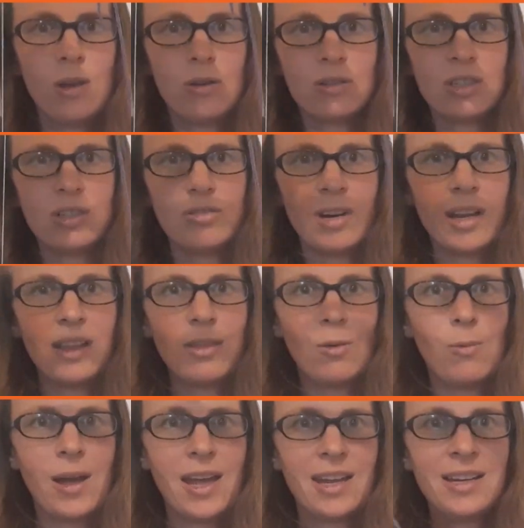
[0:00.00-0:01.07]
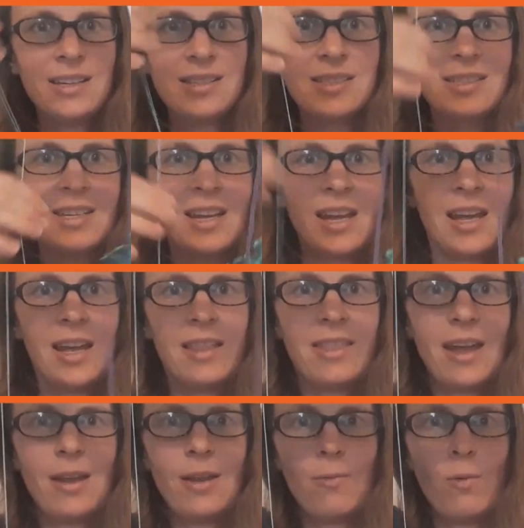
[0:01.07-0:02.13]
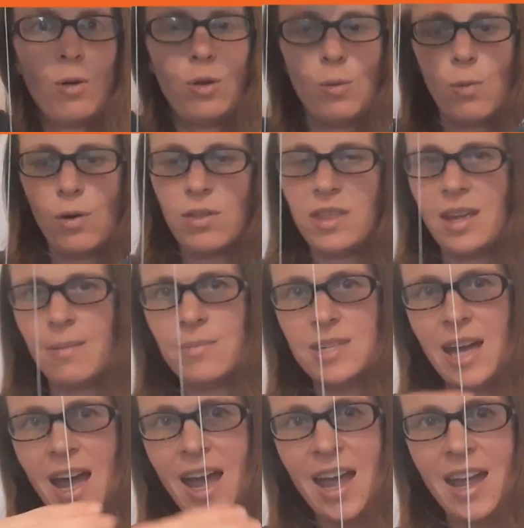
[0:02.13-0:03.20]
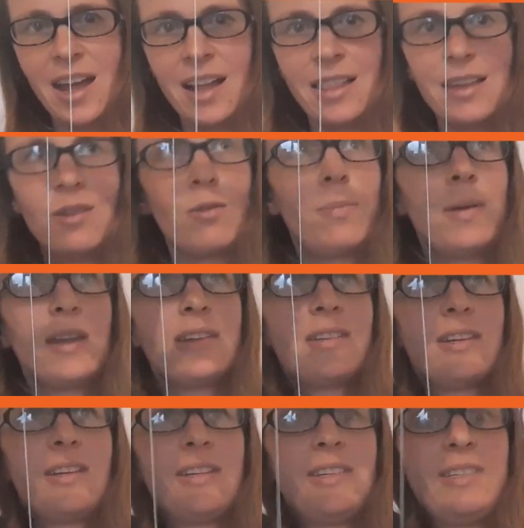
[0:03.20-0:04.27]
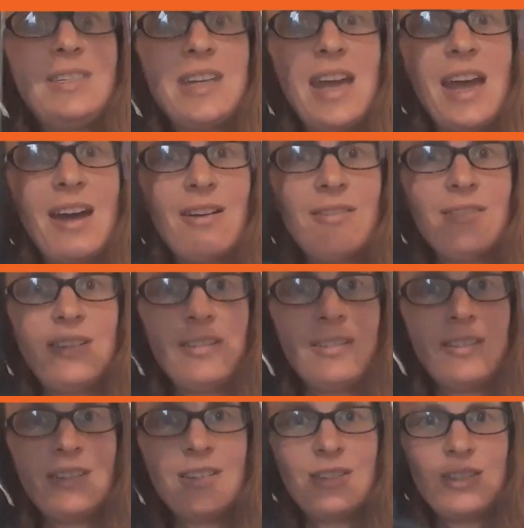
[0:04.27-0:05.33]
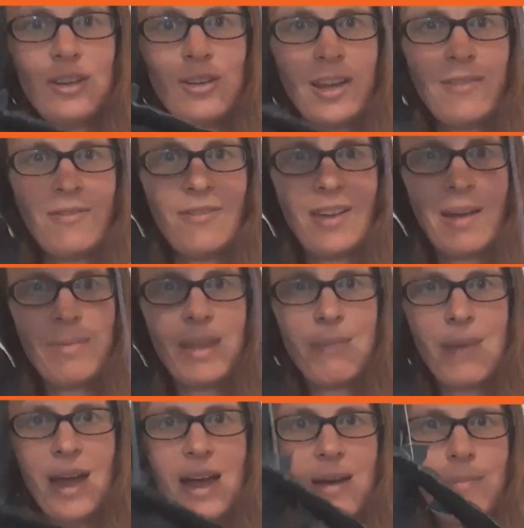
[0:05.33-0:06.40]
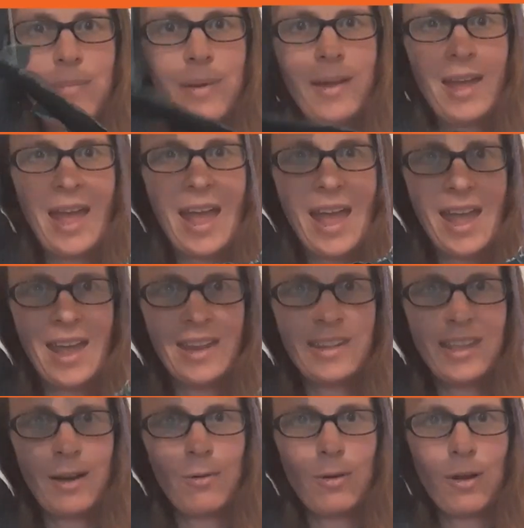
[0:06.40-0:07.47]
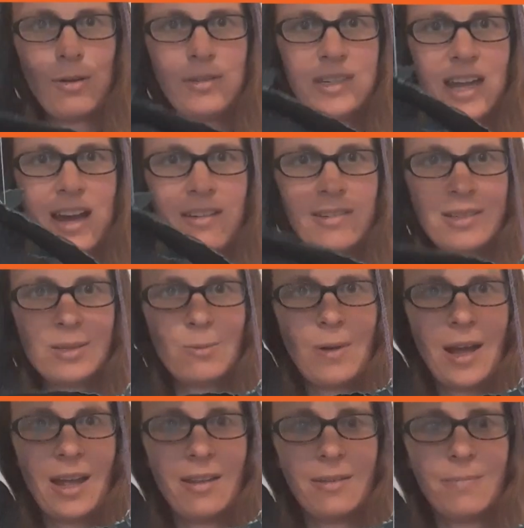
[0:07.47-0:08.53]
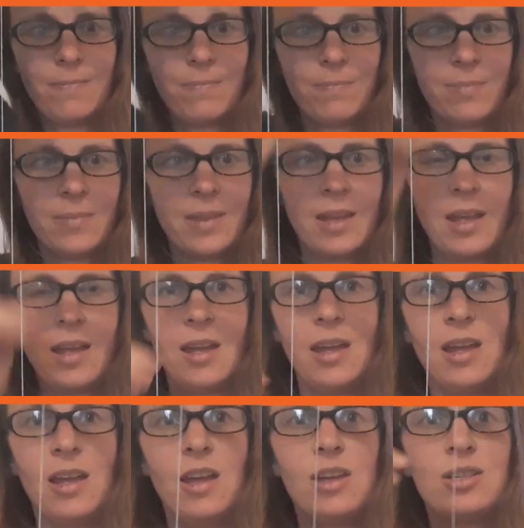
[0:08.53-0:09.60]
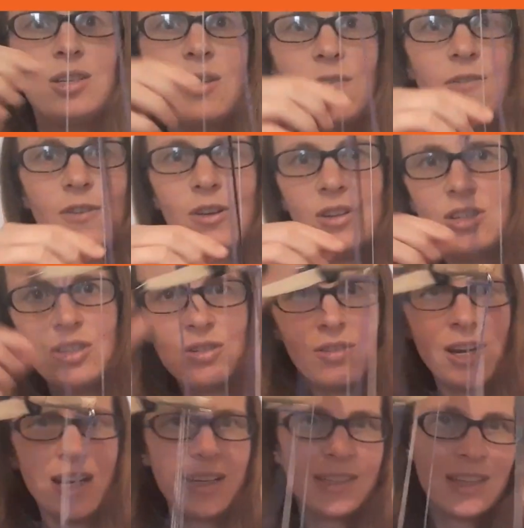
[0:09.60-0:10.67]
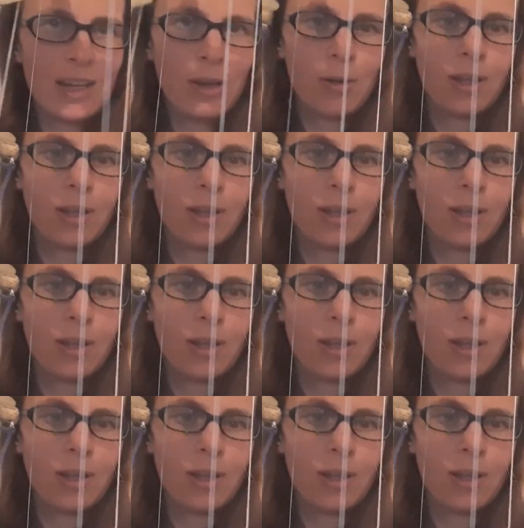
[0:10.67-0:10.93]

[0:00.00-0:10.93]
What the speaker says: you're stringing the wings, you want them to hang a little bit down, so you can flap them up and they'll go down as well. So the first strings that you'll